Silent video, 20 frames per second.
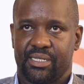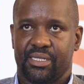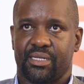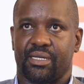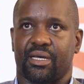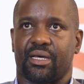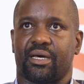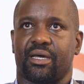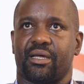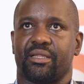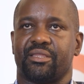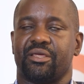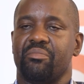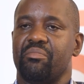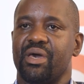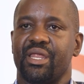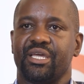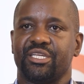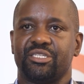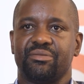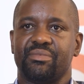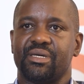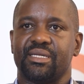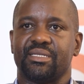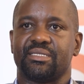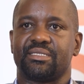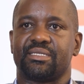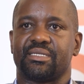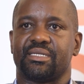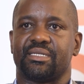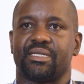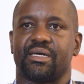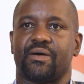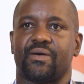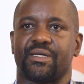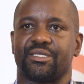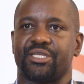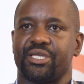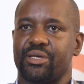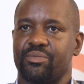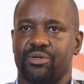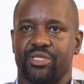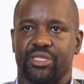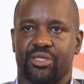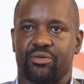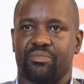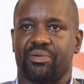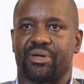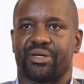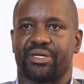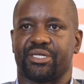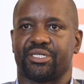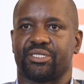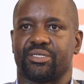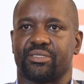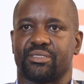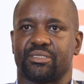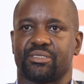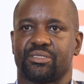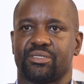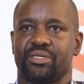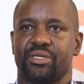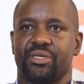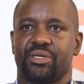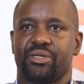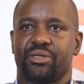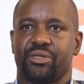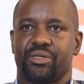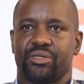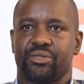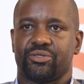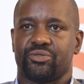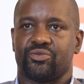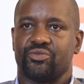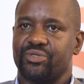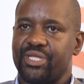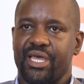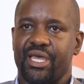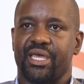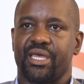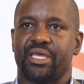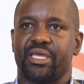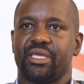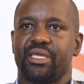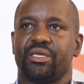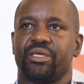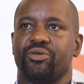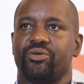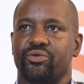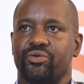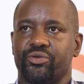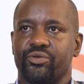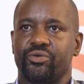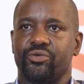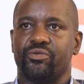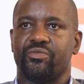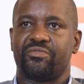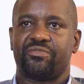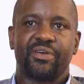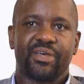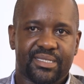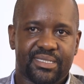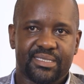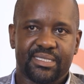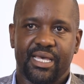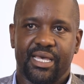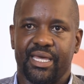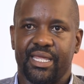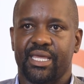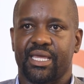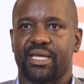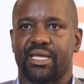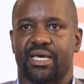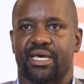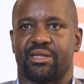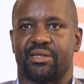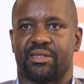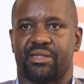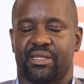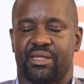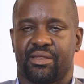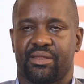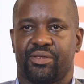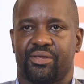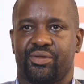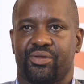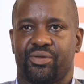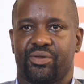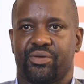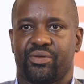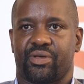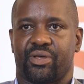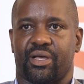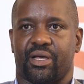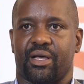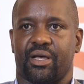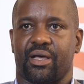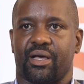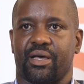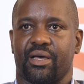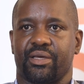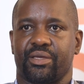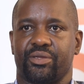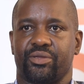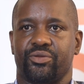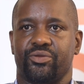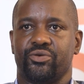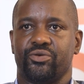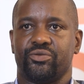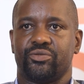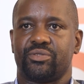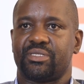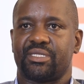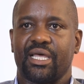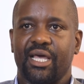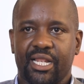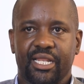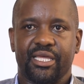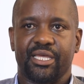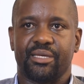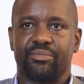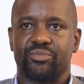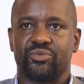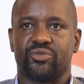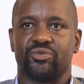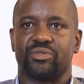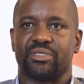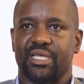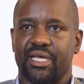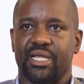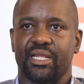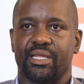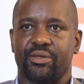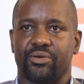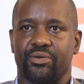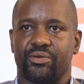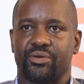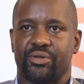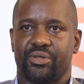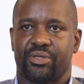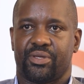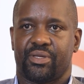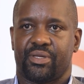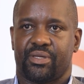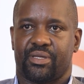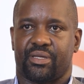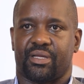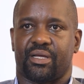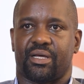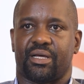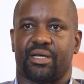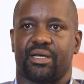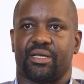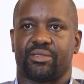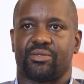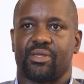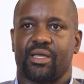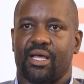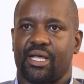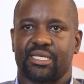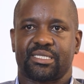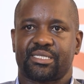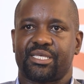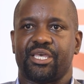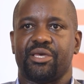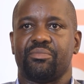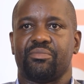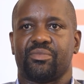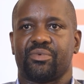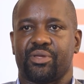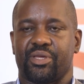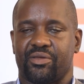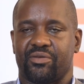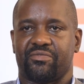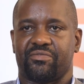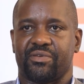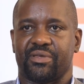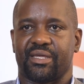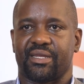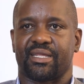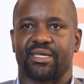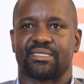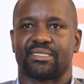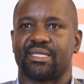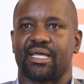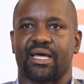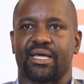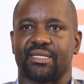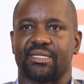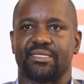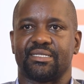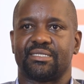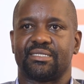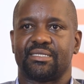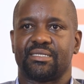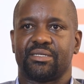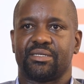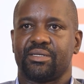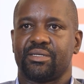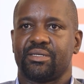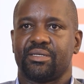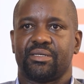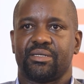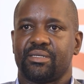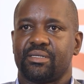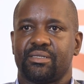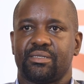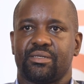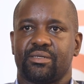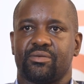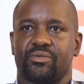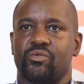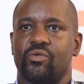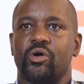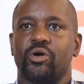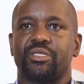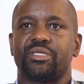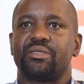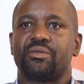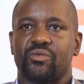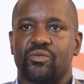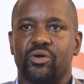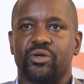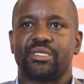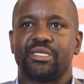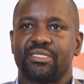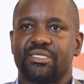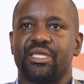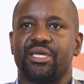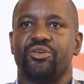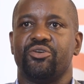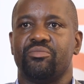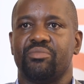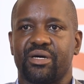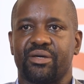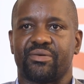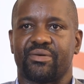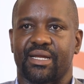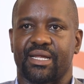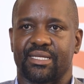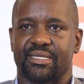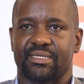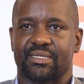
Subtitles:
the management and our team in the operations. Today, you face any guard, you tell him to tell you, ask him if he understands what is the human right.